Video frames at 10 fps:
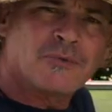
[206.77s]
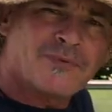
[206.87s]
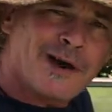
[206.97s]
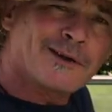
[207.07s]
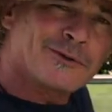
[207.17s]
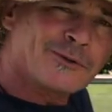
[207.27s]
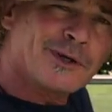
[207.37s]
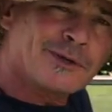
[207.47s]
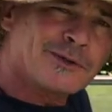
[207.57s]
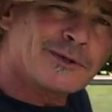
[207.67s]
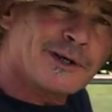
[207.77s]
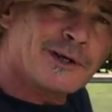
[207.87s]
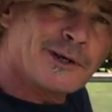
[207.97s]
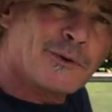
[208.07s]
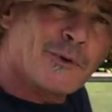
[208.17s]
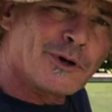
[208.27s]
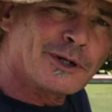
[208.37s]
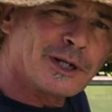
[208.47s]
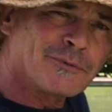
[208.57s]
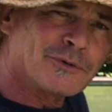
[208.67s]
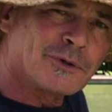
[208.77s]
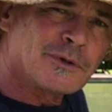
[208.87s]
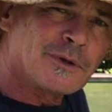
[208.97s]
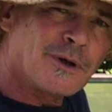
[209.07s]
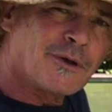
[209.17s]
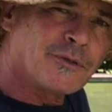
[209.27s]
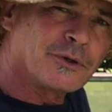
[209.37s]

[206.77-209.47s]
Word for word: to finally see it uh, working after all